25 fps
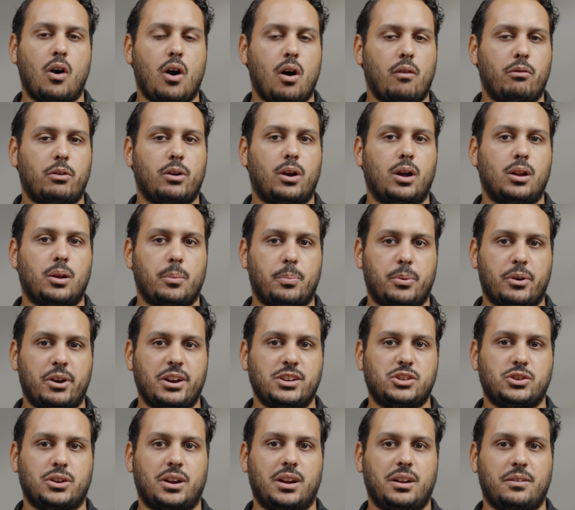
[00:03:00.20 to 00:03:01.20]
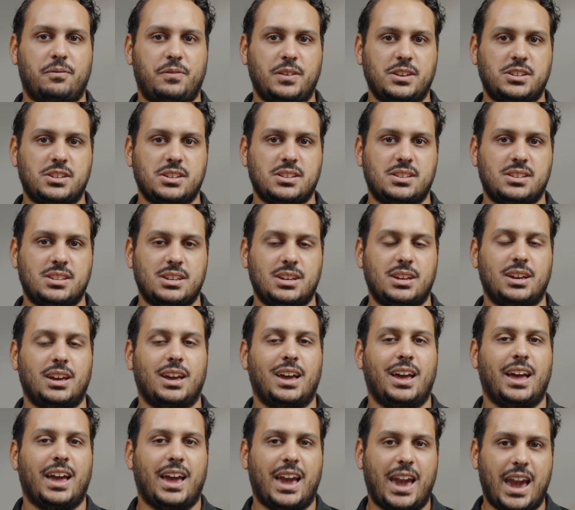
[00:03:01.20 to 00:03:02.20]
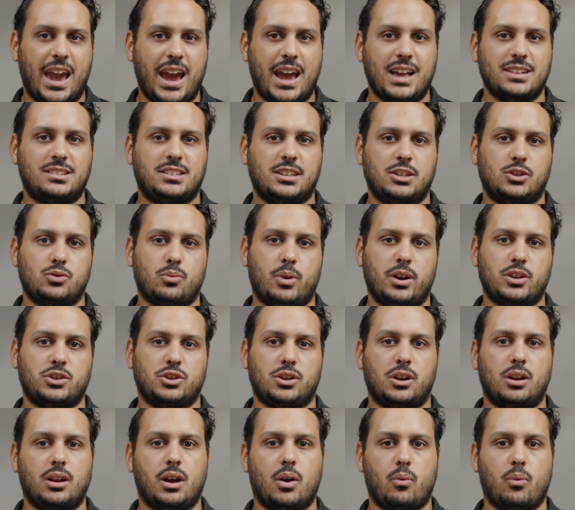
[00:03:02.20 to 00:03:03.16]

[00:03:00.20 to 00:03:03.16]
overall operational efficiency and situational